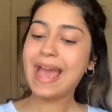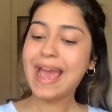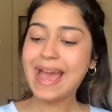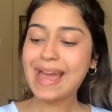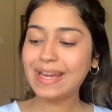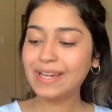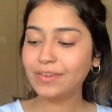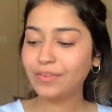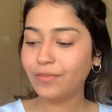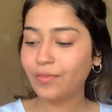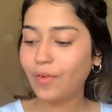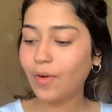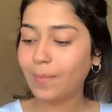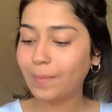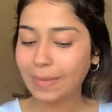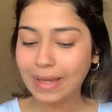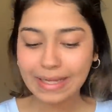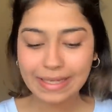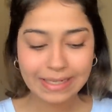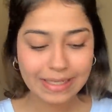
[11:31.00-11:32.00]
and for
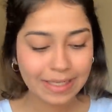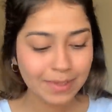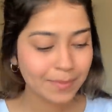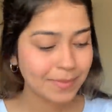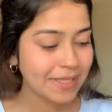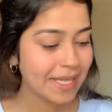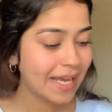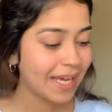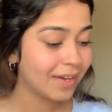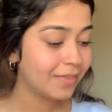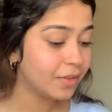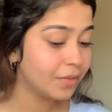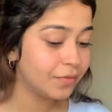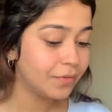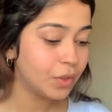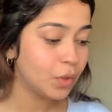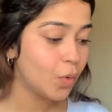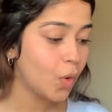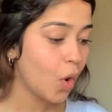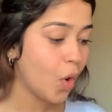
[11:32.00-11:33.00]
my lips, I have a
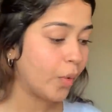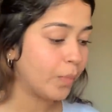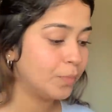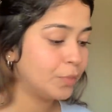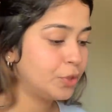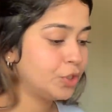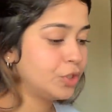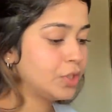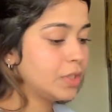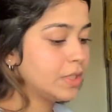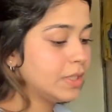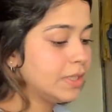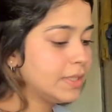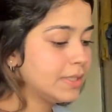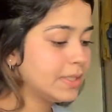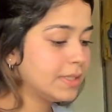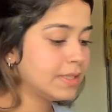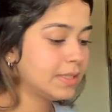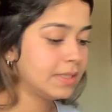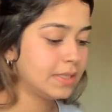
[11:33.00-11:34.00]
few options.
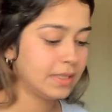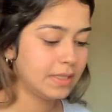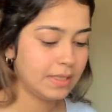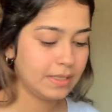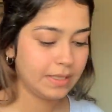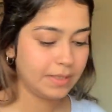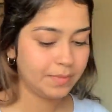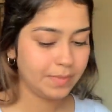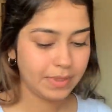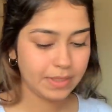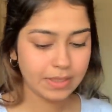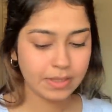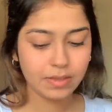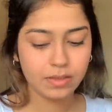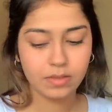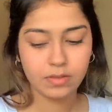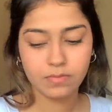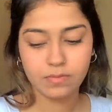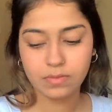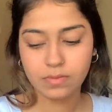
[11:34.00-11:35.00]
Let me tell
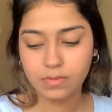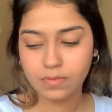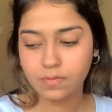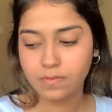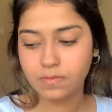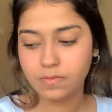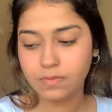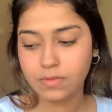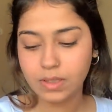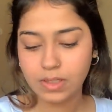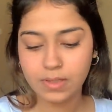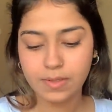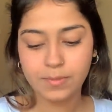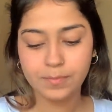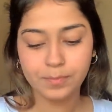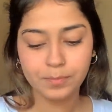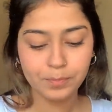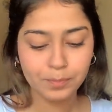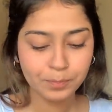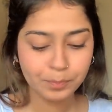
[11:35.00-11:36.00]

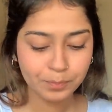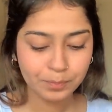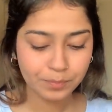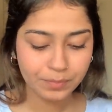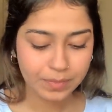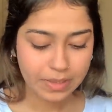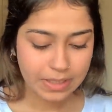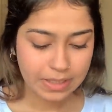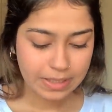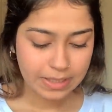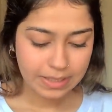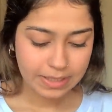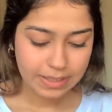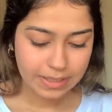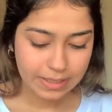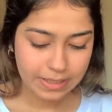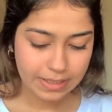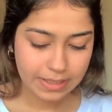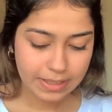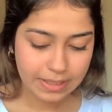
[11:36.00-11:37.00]
you, I
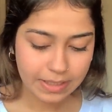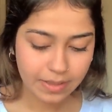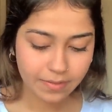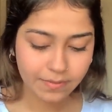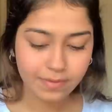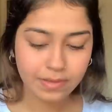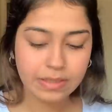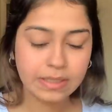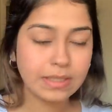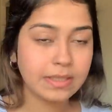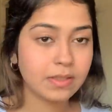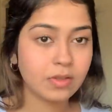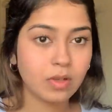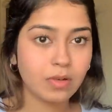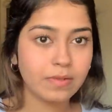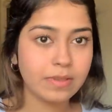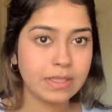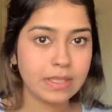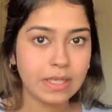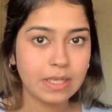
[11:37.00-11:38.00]
have this
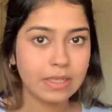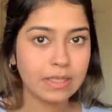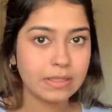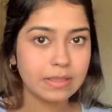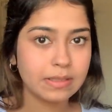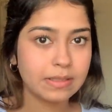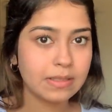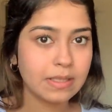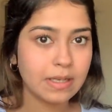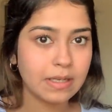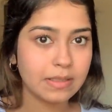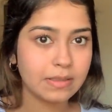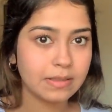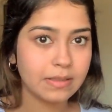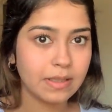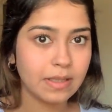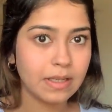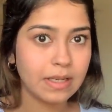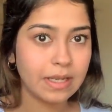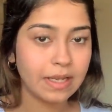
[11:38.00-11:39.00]
obviously
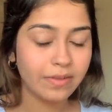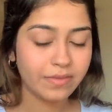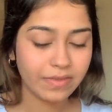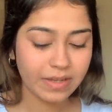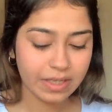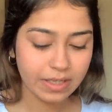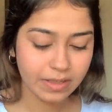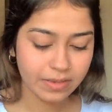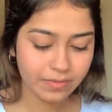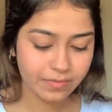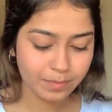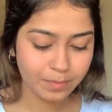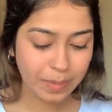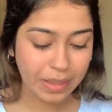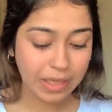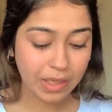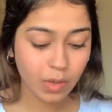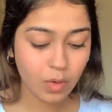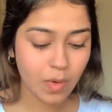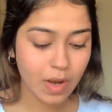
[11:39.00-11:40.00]
Anastasia, like very
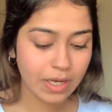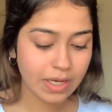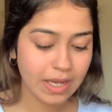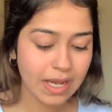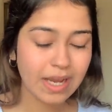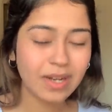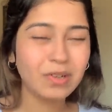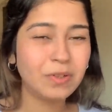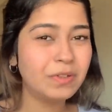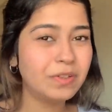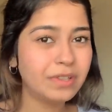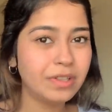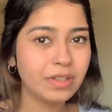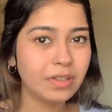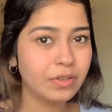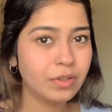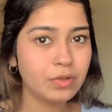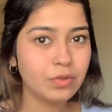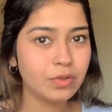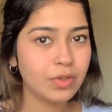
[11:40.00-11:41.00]
pink one. I don't
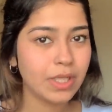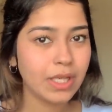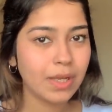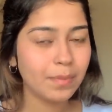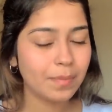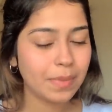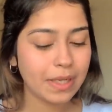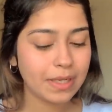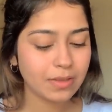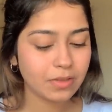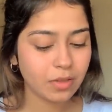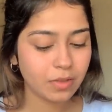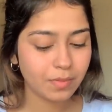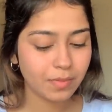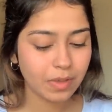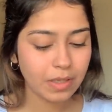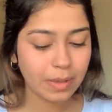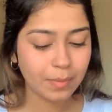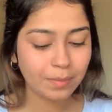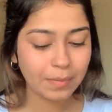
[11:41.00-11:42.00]
usually
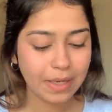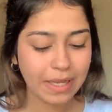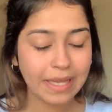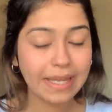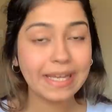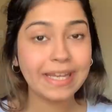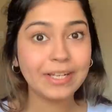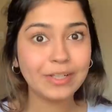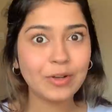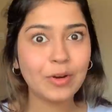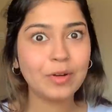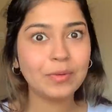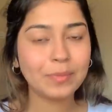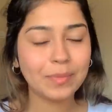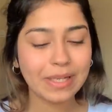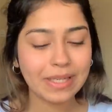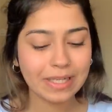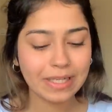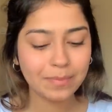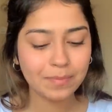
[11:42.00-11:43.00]
apply it on
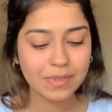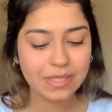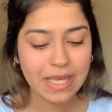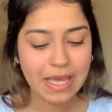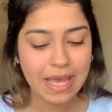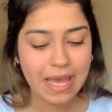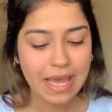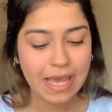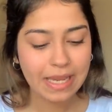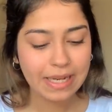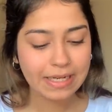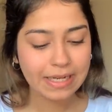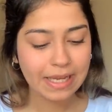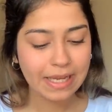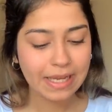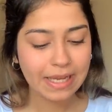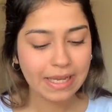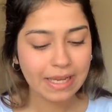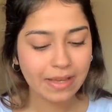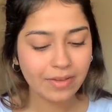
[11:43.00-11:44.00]
my lips. And I
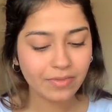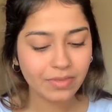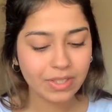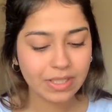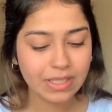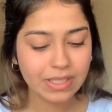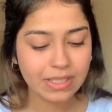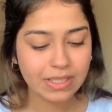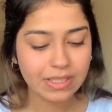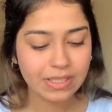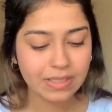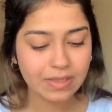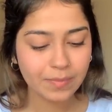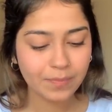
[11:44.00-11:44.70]
have this